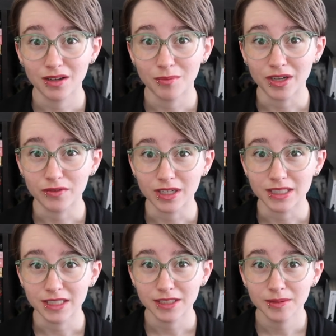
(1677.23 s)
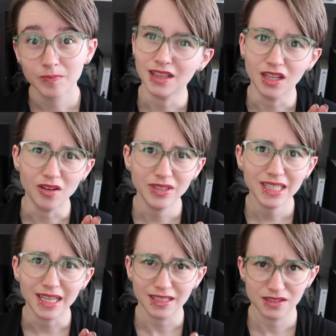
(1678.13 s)
my friend here.
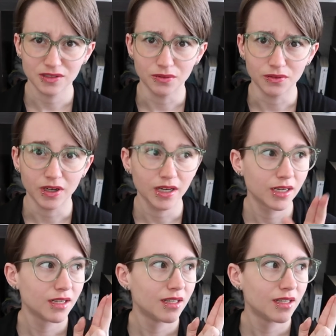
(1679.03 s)
Loving that so far.